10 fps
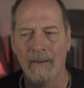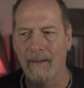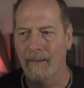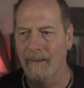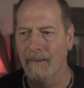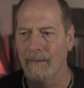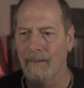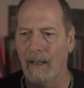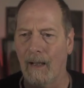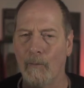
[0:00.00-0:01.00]
And
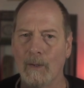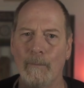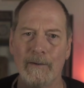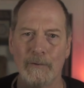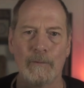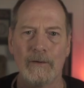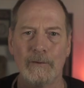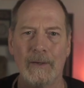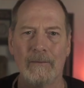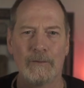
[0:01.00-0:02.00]
I want to make sure that
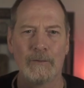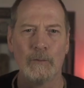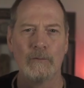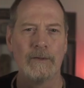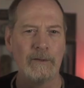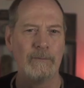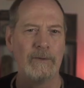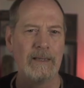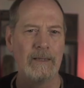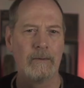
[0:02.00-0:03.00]
you have the tools that you
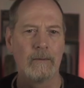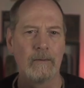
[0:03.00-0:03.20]
need